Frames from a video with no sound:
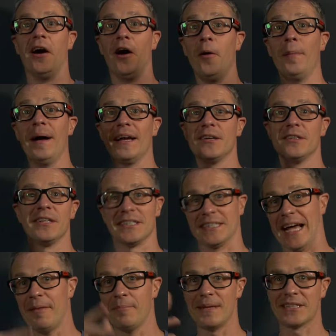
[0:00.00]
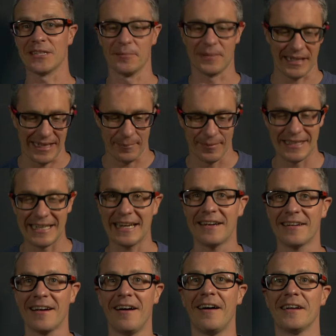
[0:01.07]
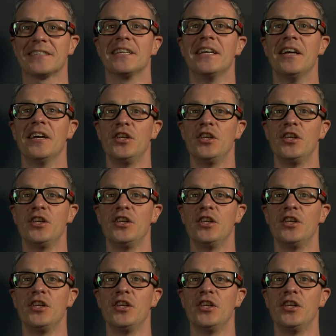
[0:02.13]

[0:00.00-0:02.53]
Oh my goodness, hand me something. Hand me a deck of cards.